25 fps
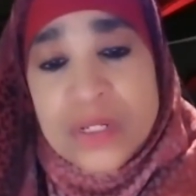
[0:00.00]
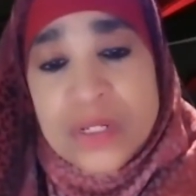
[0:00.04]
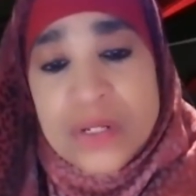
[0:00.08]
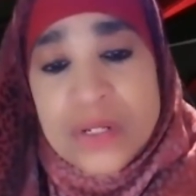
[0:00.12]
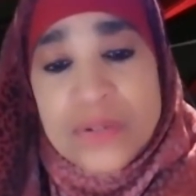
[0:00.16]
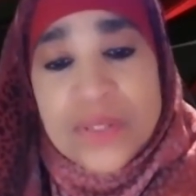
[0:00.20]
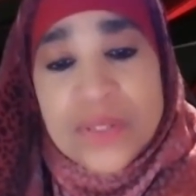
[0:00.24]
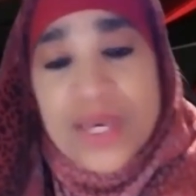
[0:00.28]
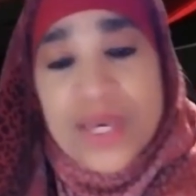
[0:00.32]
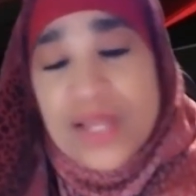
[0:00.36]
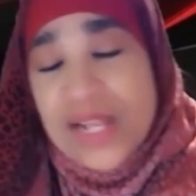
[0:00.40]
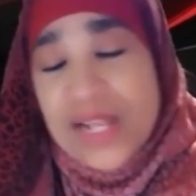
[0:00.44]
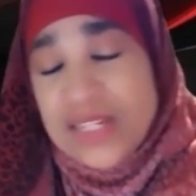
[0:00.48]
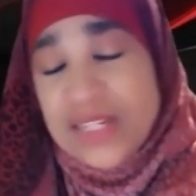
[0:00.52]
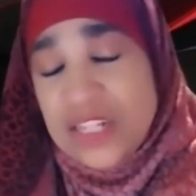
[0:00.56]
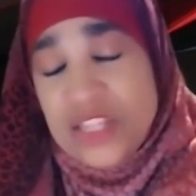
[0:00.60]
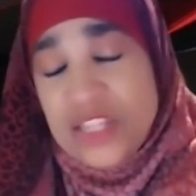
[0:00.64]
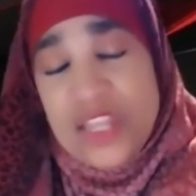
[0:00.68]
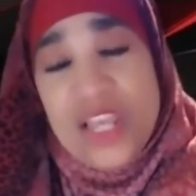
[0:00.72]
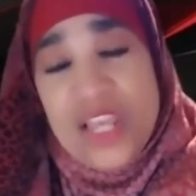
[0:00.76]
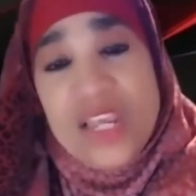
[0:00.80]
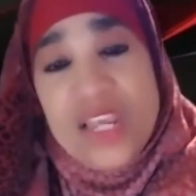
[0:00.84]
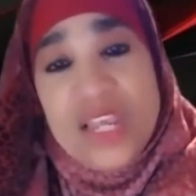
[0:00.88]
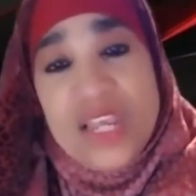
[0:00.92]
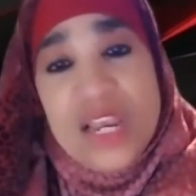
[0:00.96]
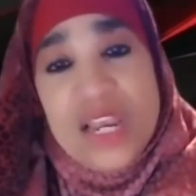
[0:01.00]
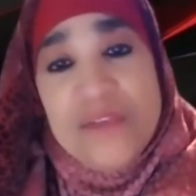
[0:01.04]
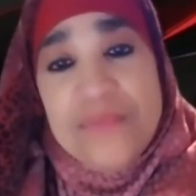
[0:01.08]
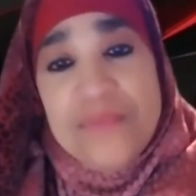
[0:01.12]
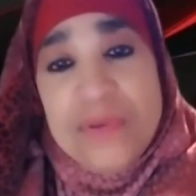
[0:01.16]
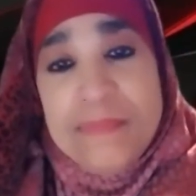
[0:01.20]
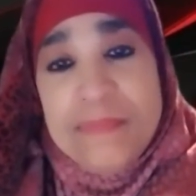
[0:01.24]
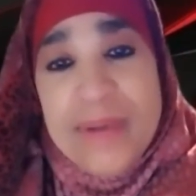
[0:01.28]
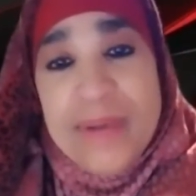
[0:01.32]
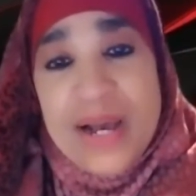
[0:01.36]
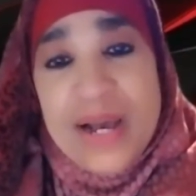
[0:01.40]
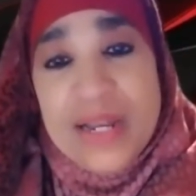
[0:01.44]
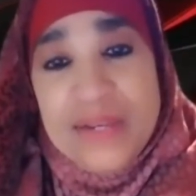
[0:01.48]
Okay, I'd like to thank
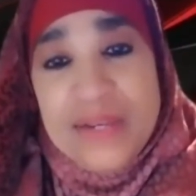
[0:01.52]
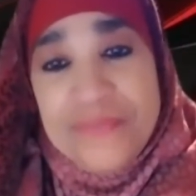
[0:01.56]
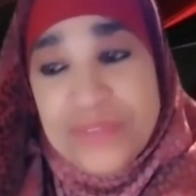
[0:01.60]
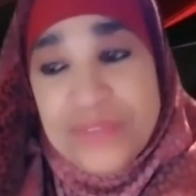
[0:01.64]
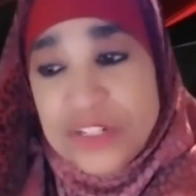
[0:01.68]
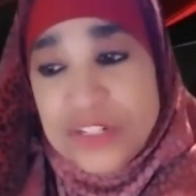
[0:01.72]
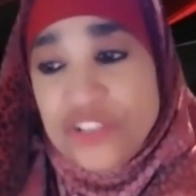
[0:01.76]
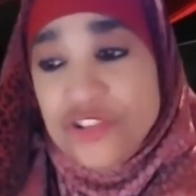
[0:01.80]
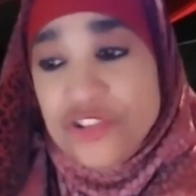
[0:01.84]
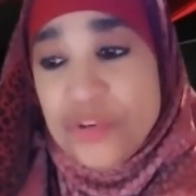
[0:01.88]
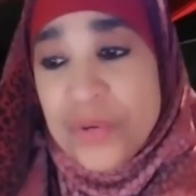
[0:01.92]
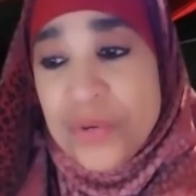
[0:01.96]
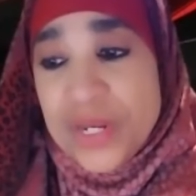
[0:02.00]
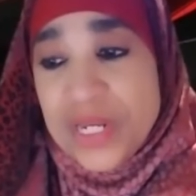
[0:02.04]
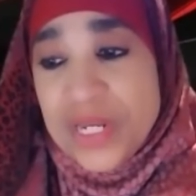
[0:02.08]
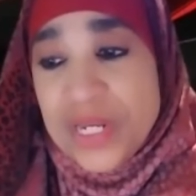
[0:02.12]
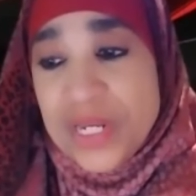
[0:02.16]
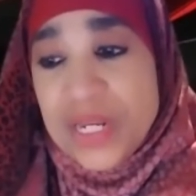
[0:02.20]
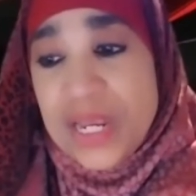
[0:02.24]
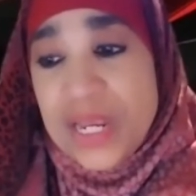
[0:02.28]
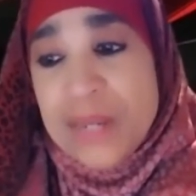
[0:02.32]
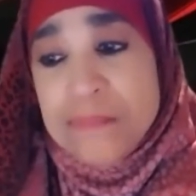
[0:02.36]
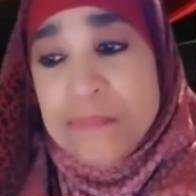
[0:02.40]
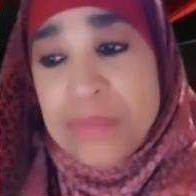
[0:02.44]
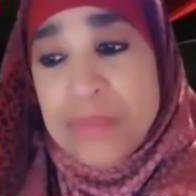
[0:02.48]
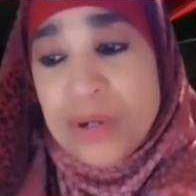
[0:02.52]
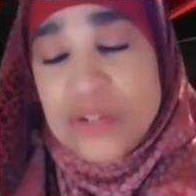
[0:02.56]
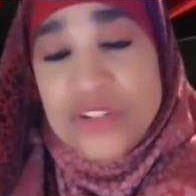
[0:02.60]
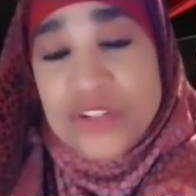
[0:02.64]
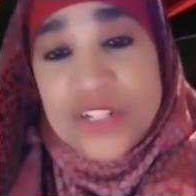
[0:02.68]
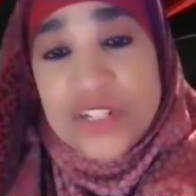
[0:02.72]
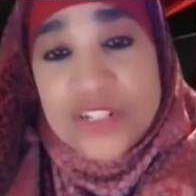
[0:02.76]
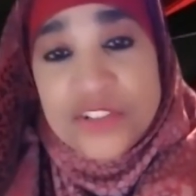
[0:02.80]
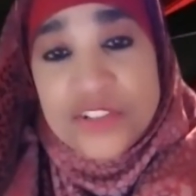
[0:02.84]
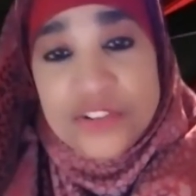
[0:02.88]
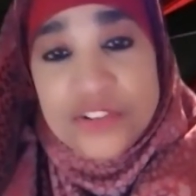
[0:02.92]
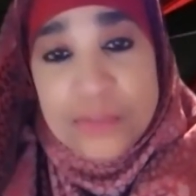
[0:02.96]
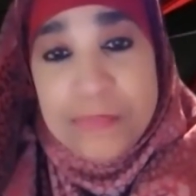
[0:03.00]
everybody for joining and
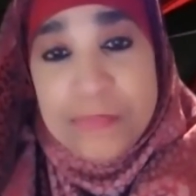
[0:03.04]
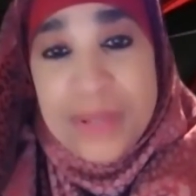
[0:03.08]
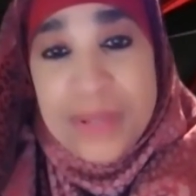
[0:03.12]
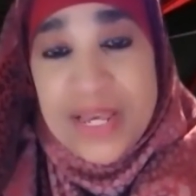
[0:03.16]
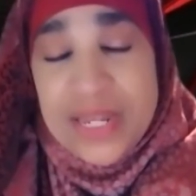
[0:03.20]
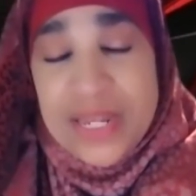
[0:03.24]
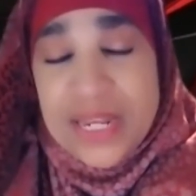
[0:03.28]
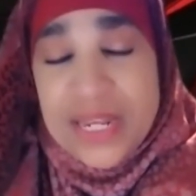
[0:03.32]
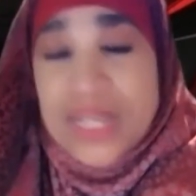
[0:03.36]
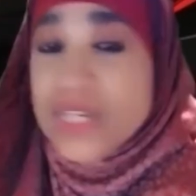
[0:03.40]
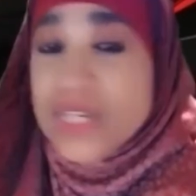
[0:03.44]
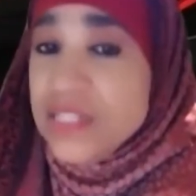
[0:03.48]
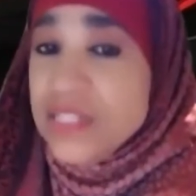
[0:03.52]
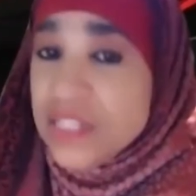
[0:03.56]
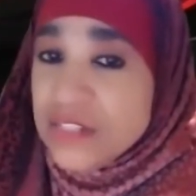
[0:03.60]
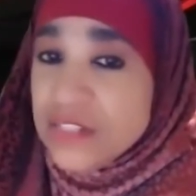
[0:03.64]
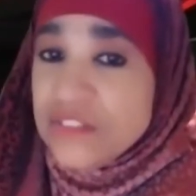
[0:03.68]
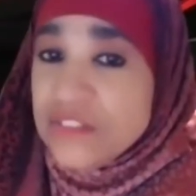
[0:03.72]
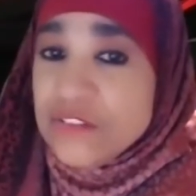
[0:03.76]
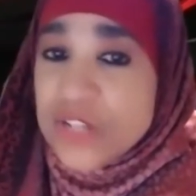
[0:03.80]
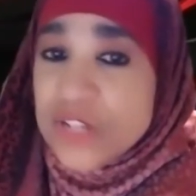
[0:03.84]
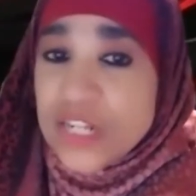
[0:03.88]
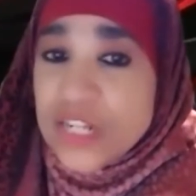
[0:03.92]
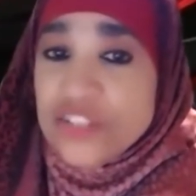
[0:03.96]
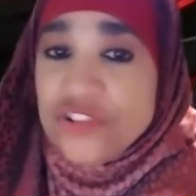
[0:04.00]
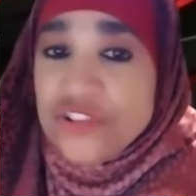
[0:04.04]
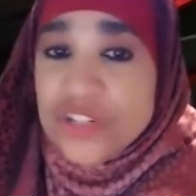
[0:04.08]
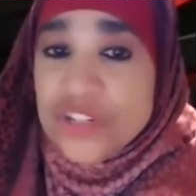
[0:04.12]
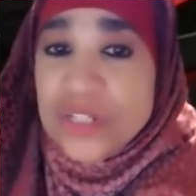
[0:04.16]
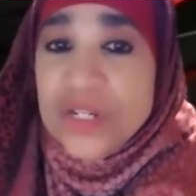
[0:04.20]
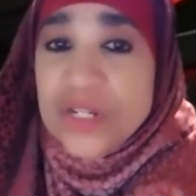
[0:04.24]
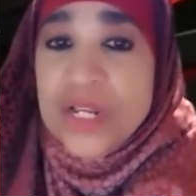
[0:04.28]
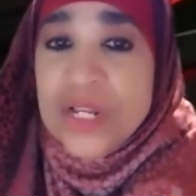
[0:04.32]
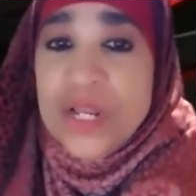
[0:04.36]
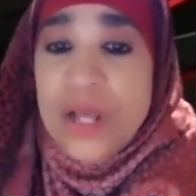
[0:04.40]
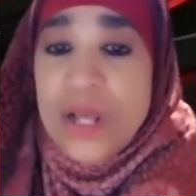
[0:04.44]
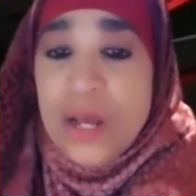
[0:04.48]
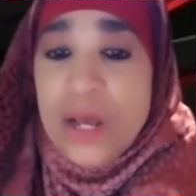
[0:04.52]
participating in this
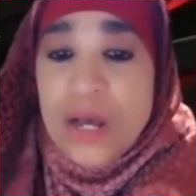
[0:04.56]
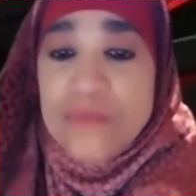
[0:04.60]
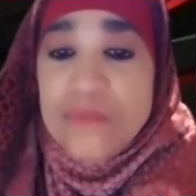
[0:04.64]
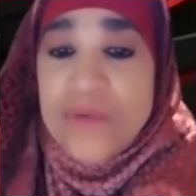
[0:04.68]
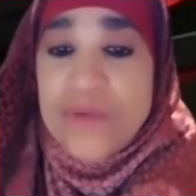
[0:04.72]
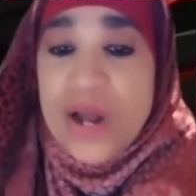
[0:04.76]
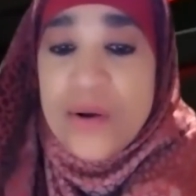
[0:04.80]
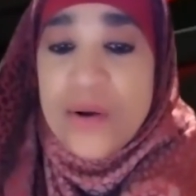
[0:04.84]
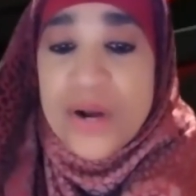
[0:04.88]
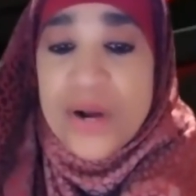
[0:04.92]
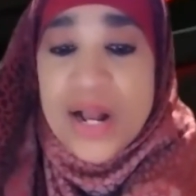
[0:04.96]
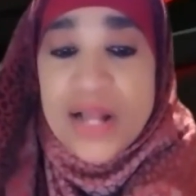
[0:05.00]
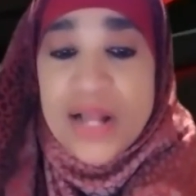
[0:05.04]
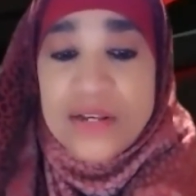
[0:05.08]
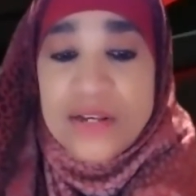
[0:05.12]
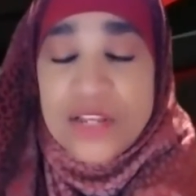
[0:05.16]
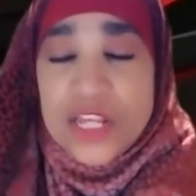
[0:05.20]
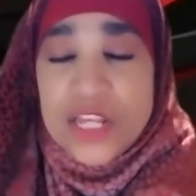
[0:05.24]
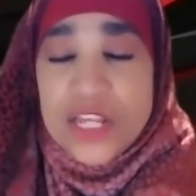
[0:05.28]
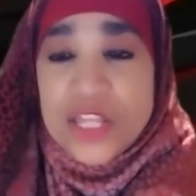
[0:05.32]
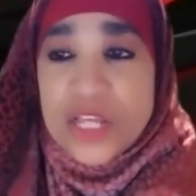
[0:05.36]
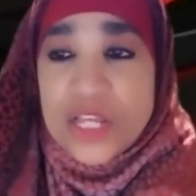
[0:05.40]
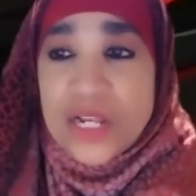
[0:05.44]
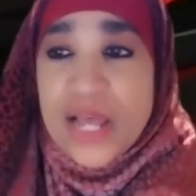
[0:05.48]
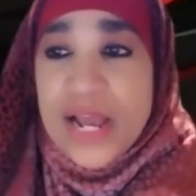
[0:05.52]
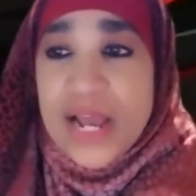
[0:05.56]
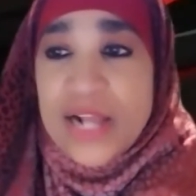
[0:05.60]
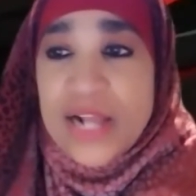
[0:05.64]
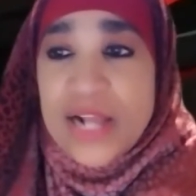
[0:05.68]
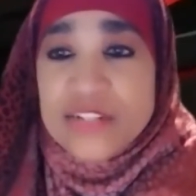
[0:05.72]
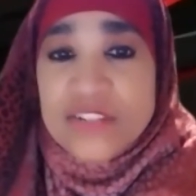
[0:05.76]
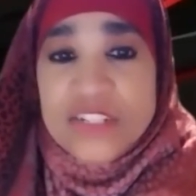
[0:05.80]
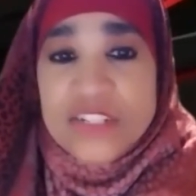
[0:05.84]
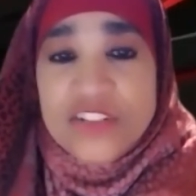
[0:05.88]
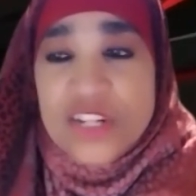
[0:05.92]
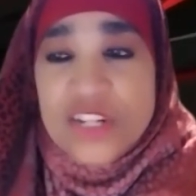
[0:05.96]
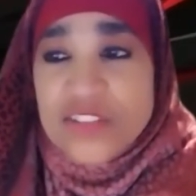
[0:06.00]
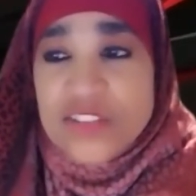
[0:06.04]
session of our Hadith
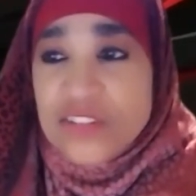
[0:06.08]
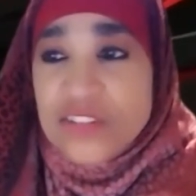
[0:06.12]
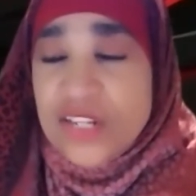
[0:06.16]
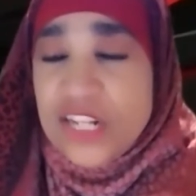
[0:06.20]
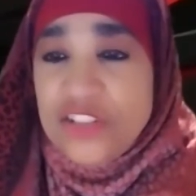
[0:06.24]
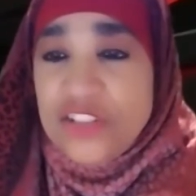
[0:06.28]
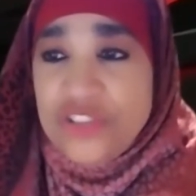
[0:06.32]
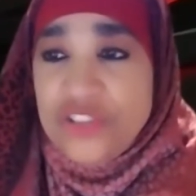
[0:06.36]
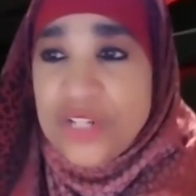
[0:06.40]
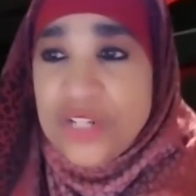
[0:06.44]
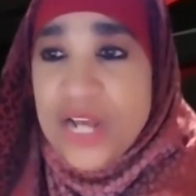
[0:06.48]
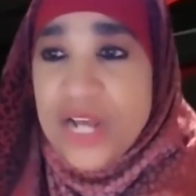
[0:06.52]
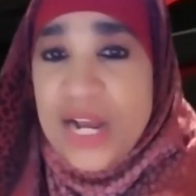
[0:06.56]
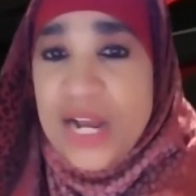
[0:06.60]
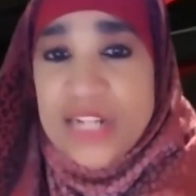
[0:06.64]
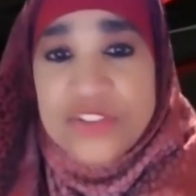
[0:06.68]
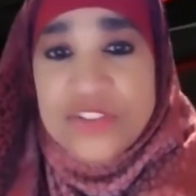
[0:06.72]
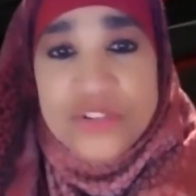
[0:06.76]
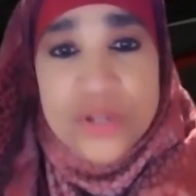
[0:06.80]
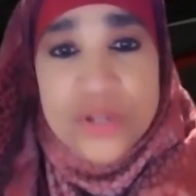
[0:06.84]
class. And just to let you guys